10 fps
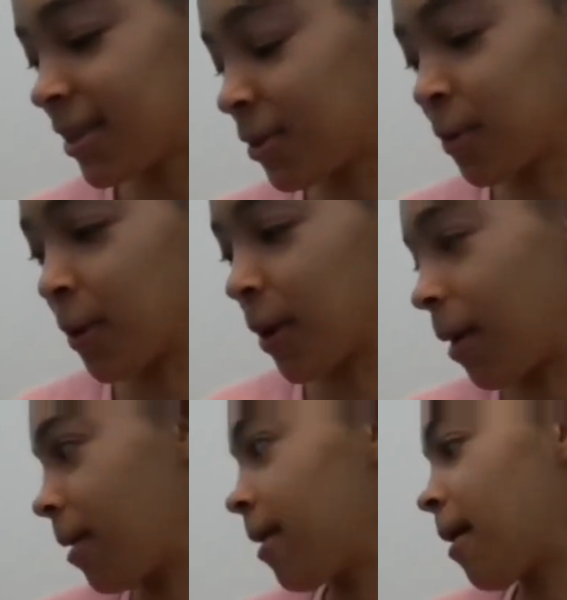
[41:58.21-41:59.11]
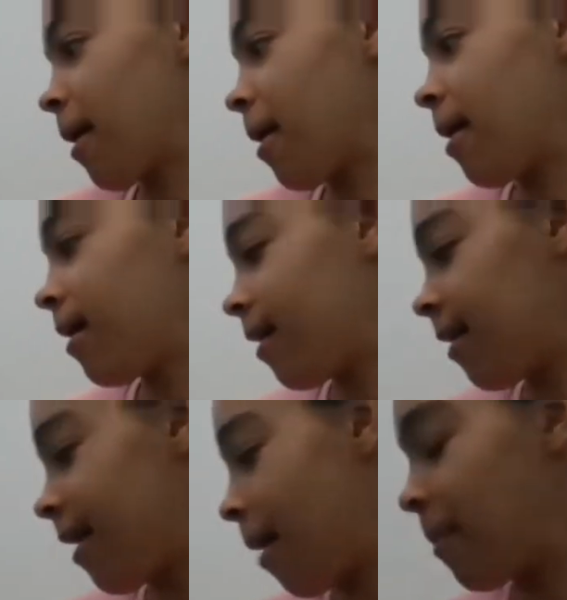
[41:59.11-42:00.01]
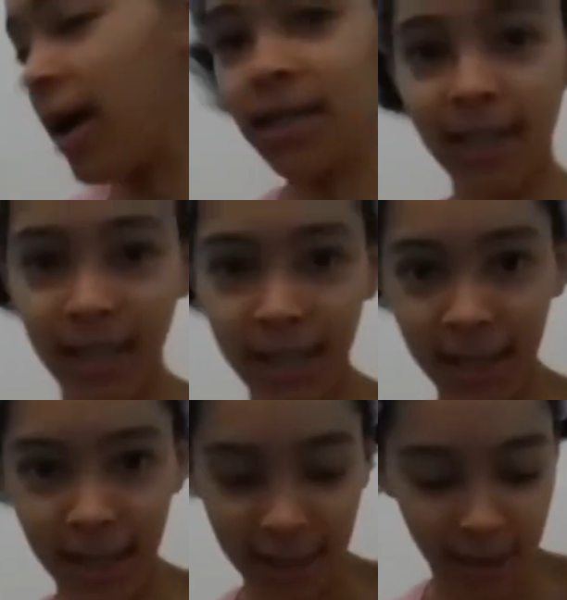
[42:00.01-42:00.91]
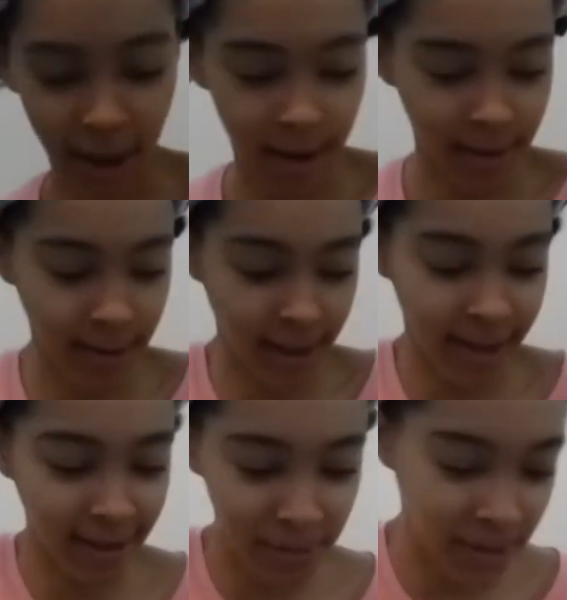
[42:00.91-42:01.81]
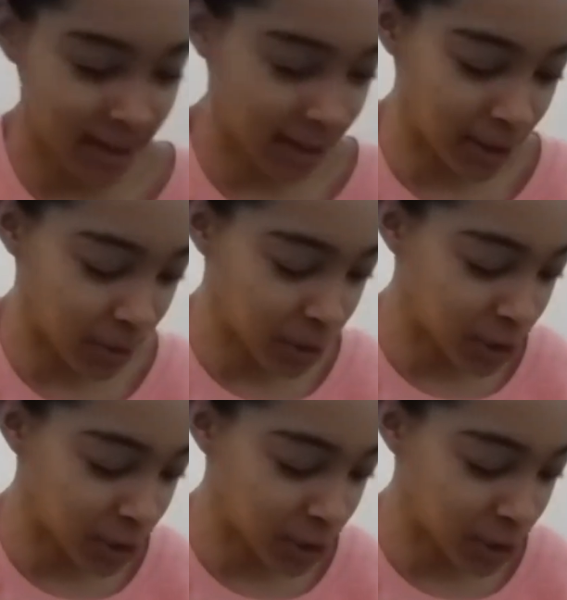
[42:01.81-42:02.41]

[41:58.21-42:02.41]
Your imagination is not like limited. Like you can